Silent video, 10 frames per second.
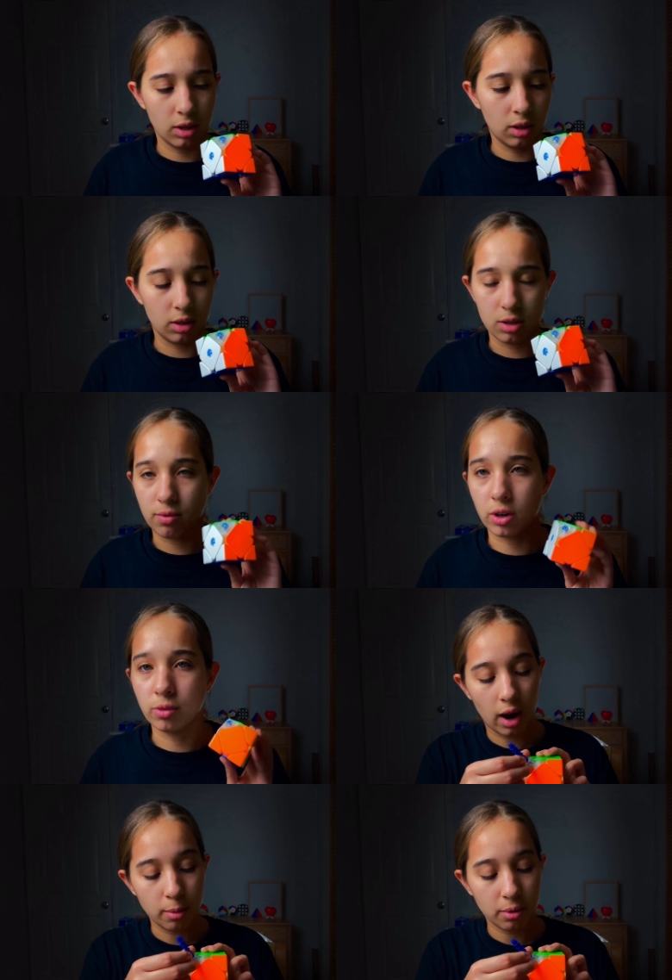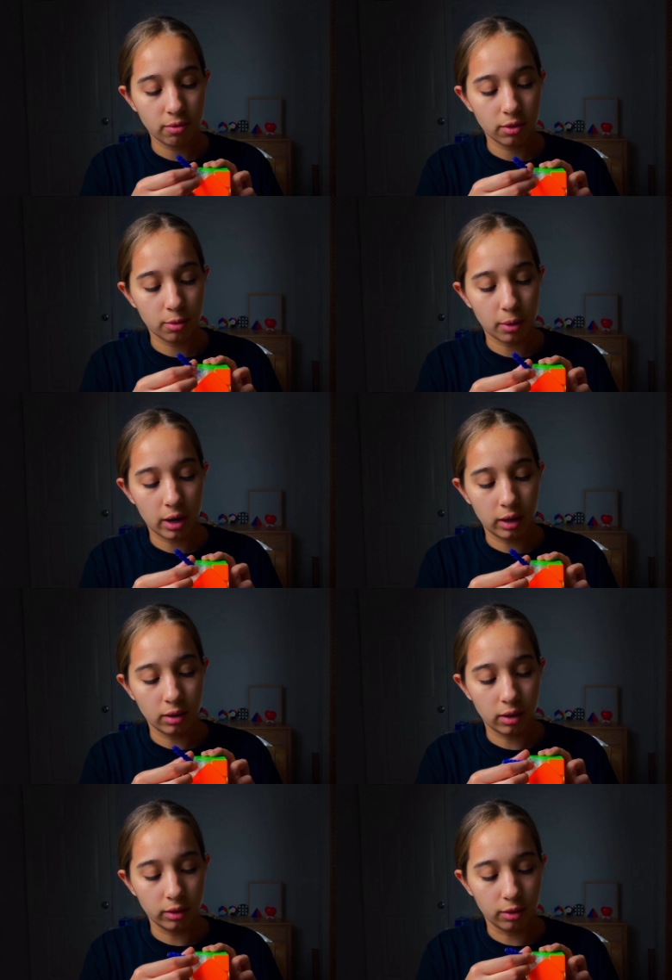the default. I prefer mine
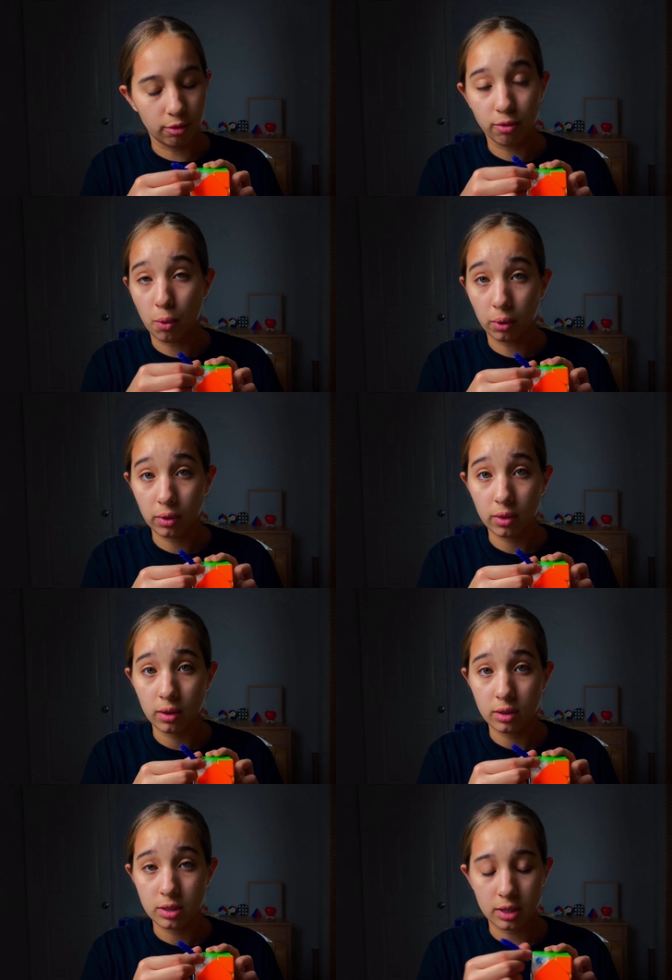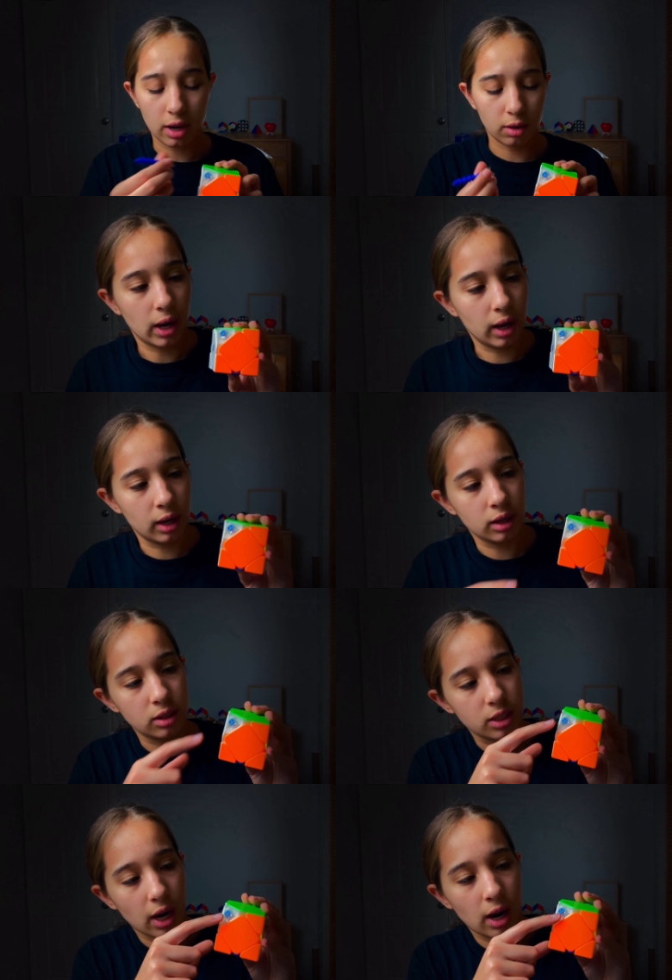on the fourth setting
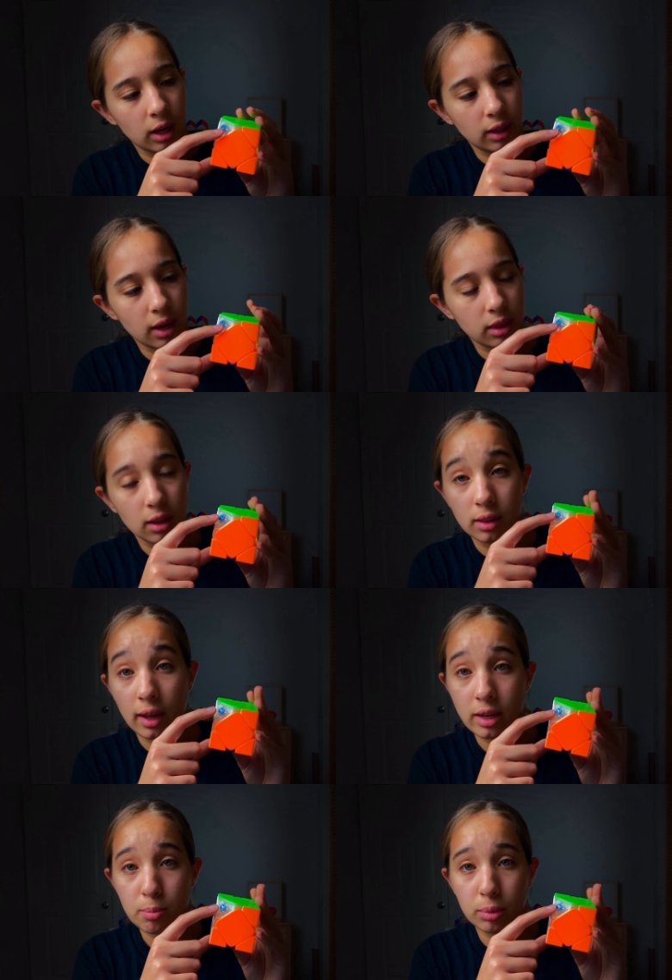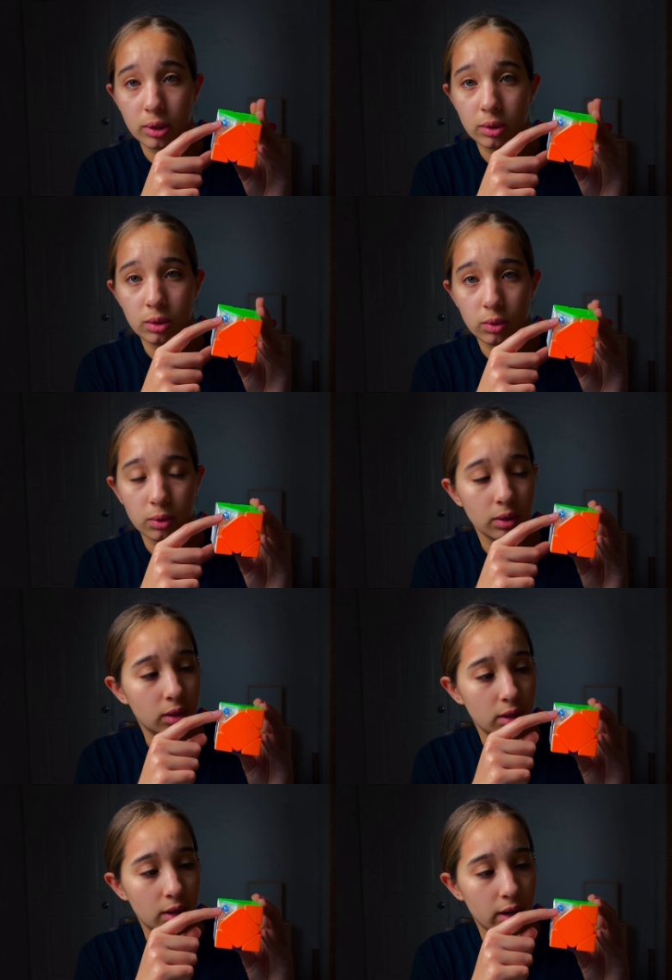and I like the light blue
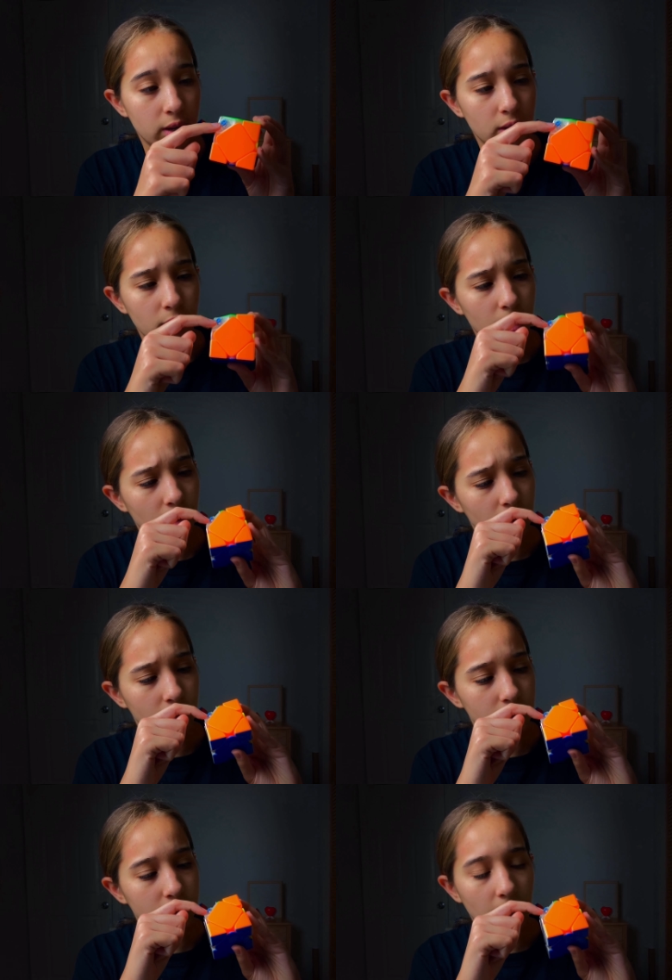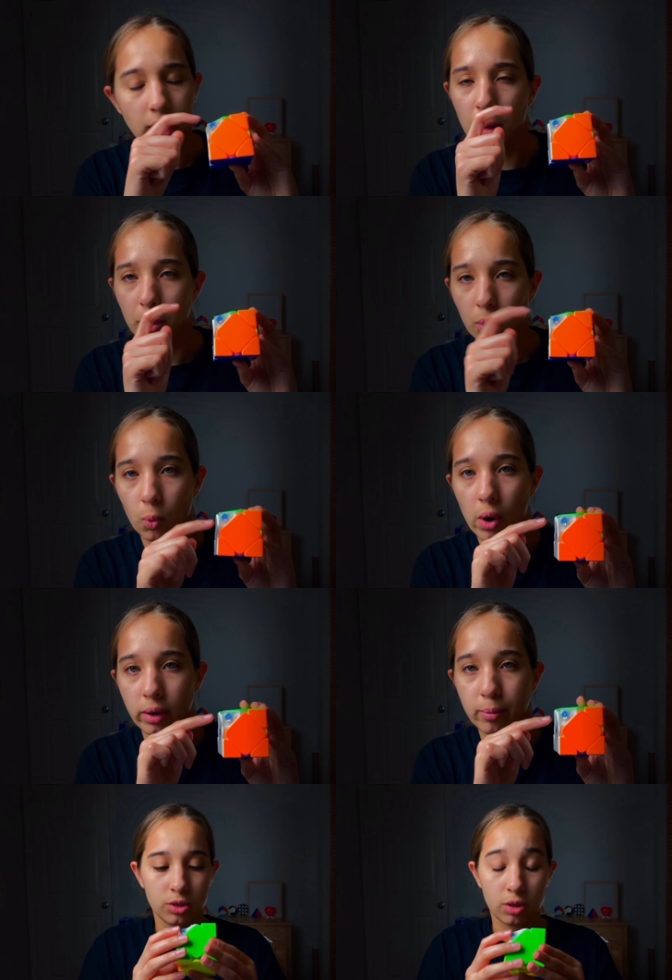nut on setting number one.
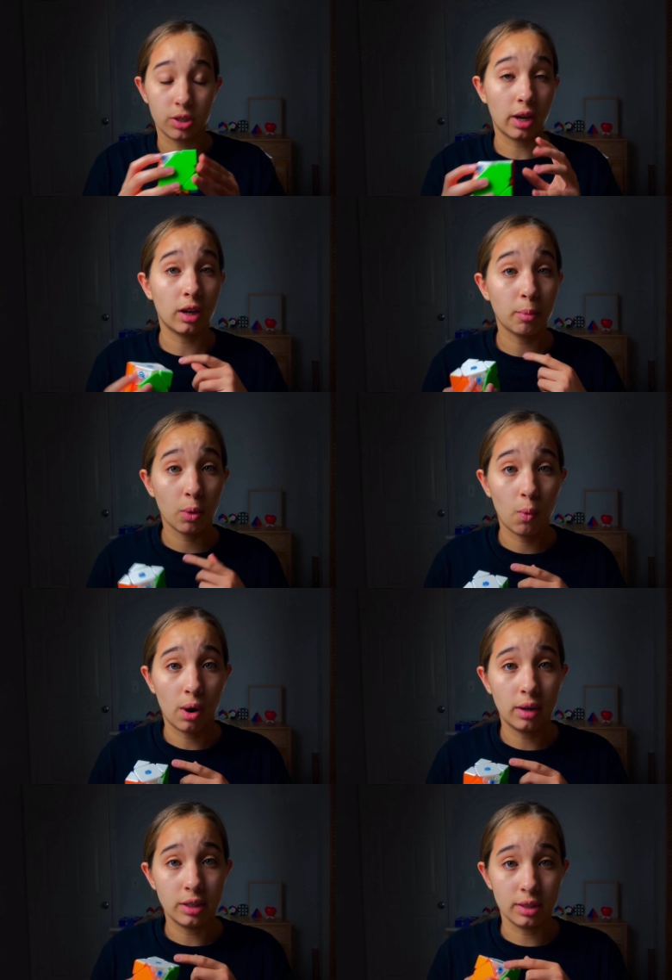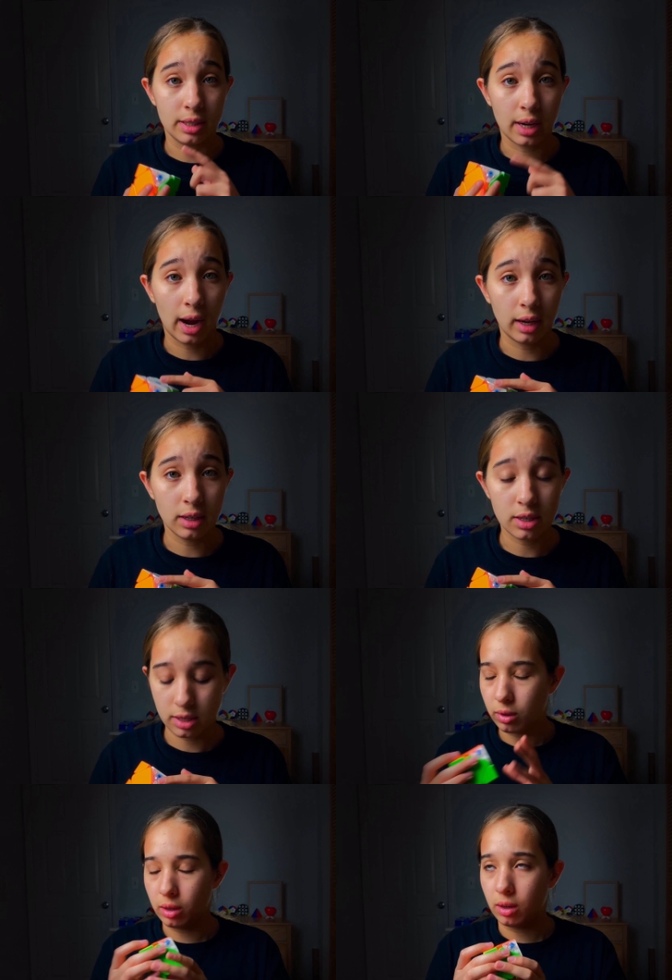So setting number one is the
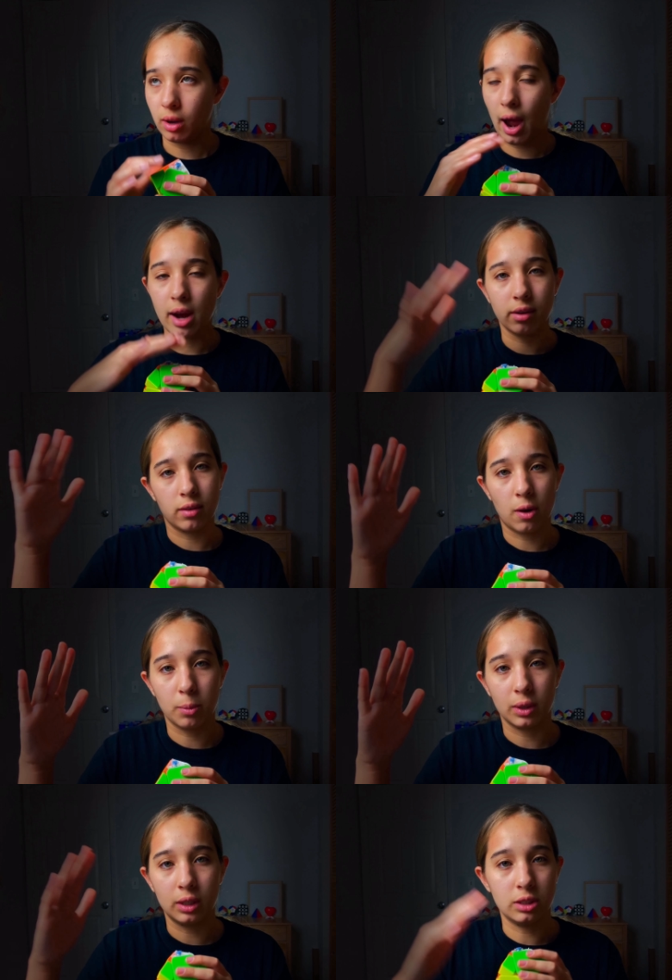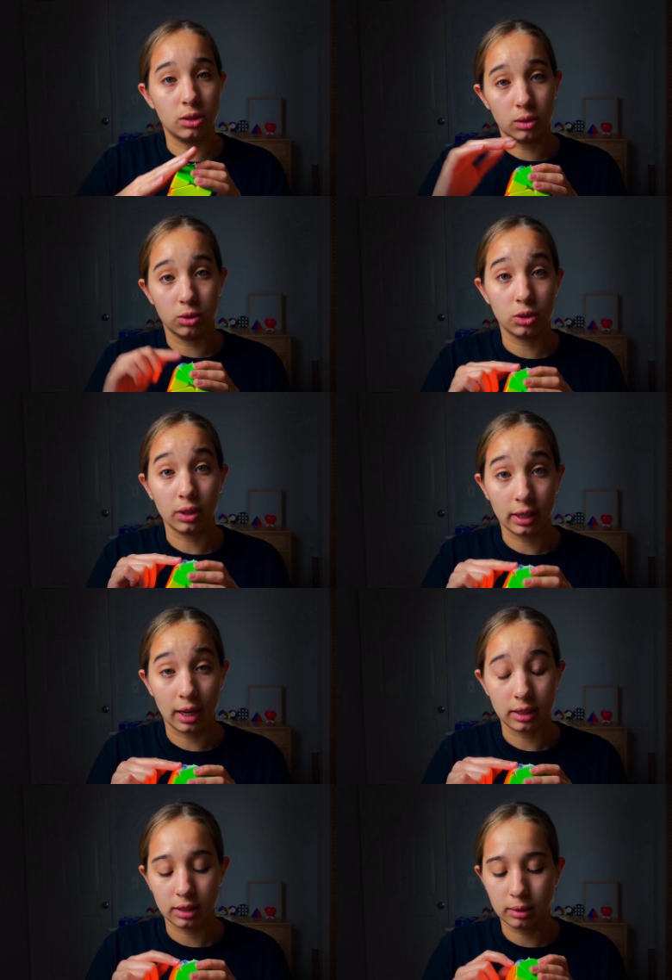tightest. The higher the number is, the looser it
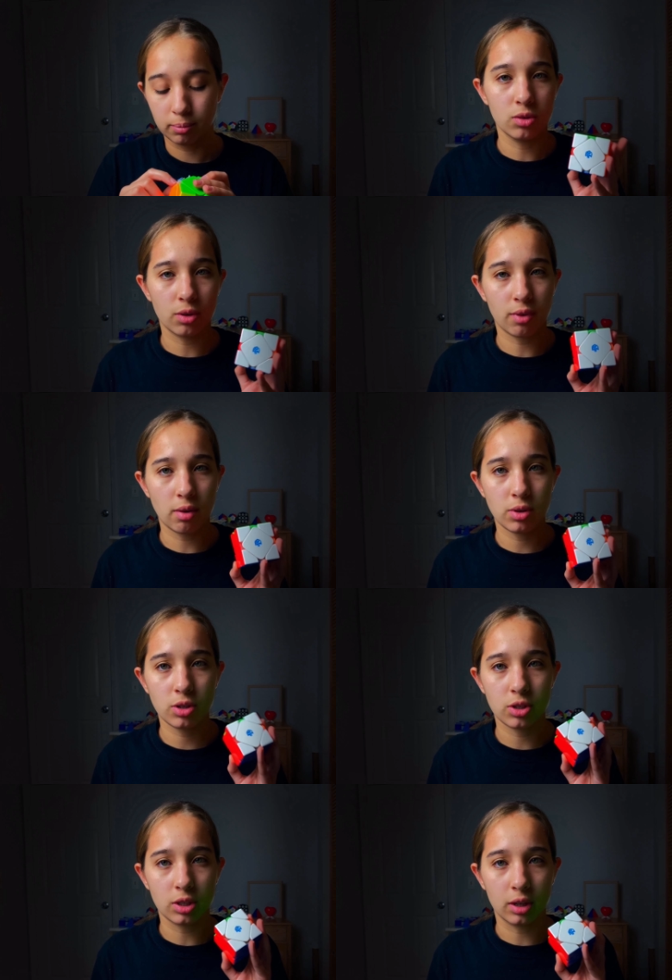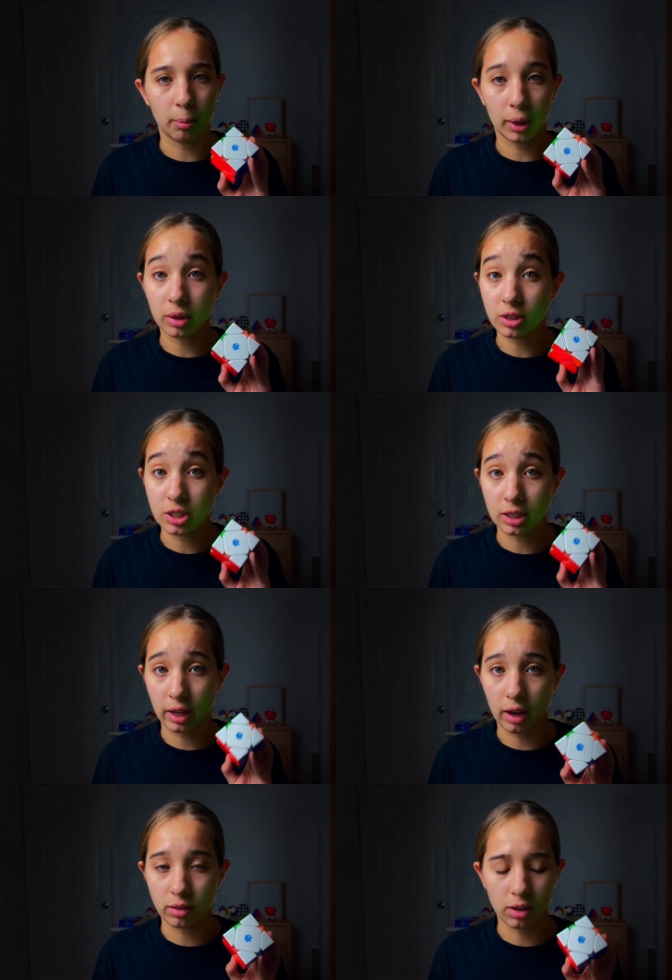gets. So if I were to compare this to the
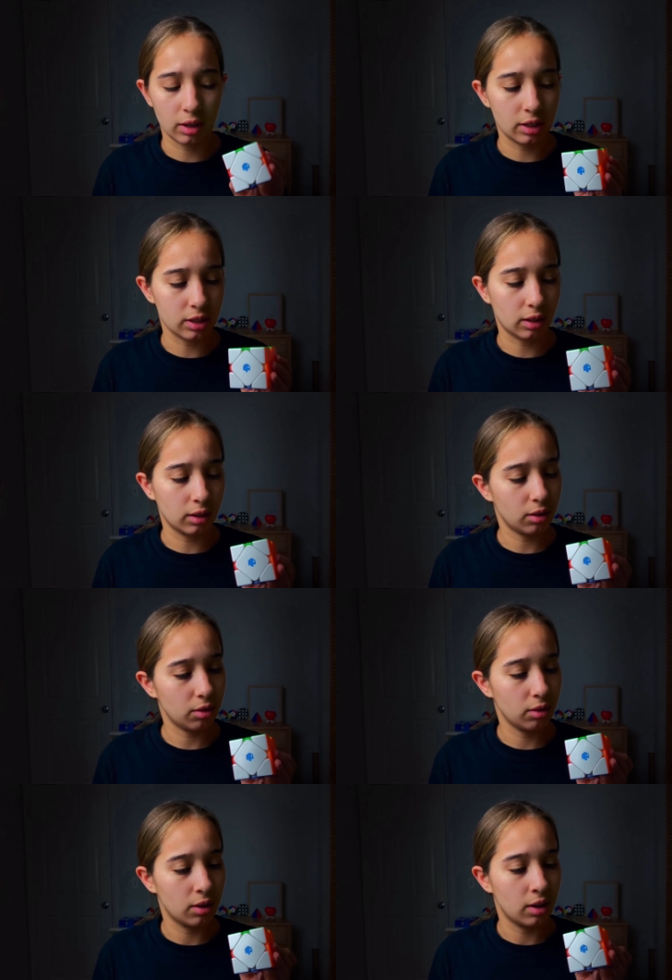Allion, it's a little